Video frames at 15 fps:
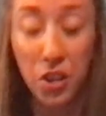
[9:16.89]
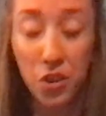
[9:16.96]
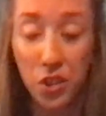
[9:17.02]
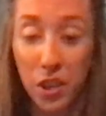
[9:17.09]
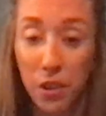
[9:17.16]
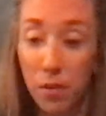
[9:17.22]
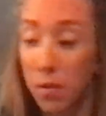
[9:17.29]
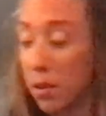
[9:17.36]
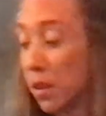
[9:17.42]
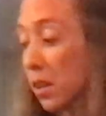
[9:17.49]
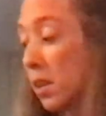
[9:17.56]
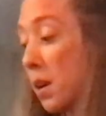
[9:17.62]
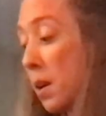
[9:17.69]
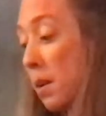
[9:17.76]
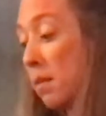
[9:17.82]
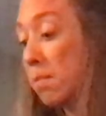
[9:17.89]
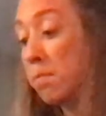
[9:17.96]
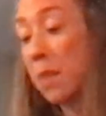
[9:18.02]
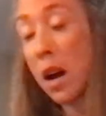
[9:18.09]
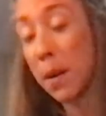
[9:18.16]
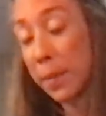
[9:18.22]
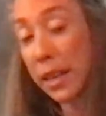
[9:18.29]
do,
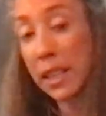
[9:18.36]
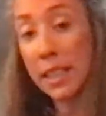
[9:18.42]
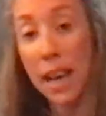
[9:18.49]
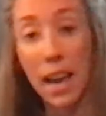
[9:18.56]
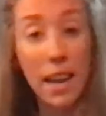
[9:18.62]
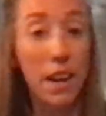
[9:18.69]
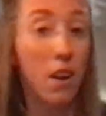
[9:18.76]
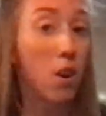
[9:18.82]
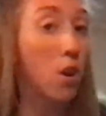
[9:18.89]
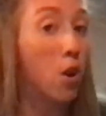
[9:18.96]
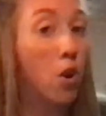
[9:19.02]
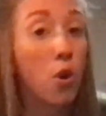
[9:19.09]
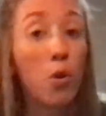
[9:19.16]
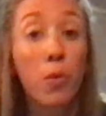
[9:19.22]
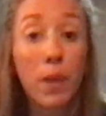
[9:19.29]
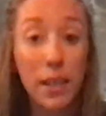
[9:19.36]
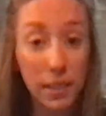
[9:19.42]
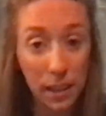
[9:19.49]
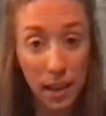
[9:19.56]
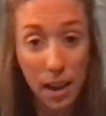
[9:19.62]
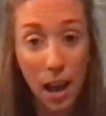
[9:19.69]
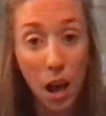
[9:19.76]
mommy and daddy are always
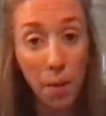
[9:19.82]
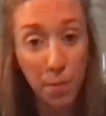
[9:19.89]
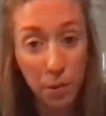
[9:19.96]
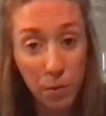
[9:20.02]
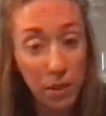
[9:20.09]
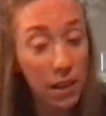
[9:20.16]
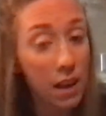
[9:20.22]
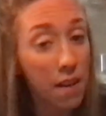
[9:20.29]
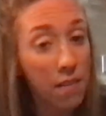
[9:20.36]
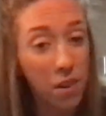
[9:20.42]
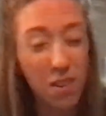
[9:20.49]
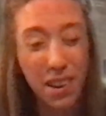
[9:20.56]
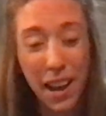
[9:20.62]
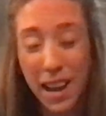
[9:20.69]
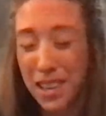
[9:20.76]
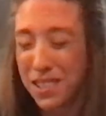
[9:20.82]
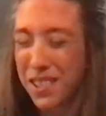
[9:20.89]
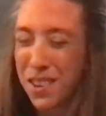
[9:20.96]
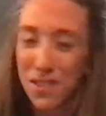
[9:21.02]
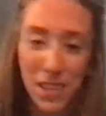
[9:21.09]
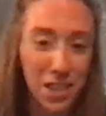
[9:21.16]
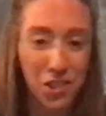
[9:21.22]
gonna help you with the oven, okay?
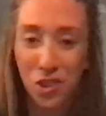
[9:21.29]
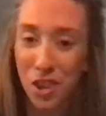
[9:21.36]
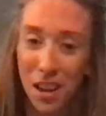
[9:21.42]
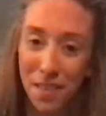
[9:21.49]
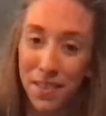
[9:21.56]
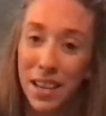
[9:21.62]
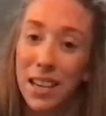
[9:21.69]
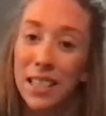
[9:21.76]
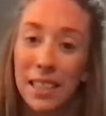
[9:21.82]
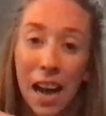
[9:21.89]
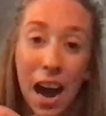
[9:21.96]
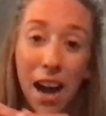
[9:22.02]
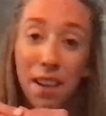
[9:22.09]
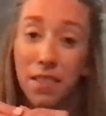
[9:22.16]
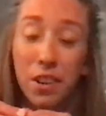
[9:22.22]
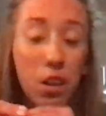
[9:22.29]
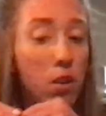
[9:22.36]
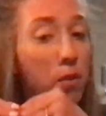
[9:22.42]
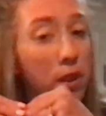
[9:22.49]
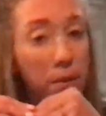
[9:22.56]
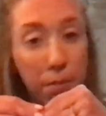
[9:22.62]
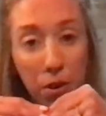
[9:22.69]
Don't touch the oven, it's hot. You don't
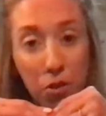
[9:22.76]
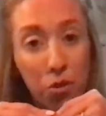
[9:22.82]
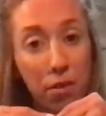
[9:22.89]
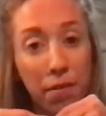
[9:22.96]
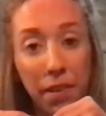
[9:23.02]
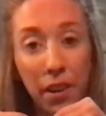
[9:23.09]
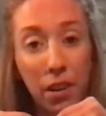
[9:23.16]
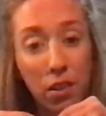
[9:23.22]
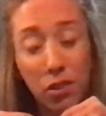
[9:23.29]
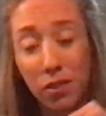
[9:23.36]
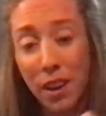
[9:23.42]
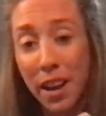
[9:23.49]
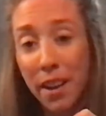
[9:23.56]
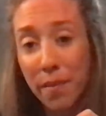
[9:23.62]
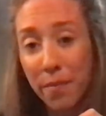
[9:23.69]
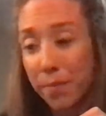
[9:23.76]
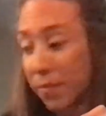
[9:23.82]
wanna burn your fingers, right?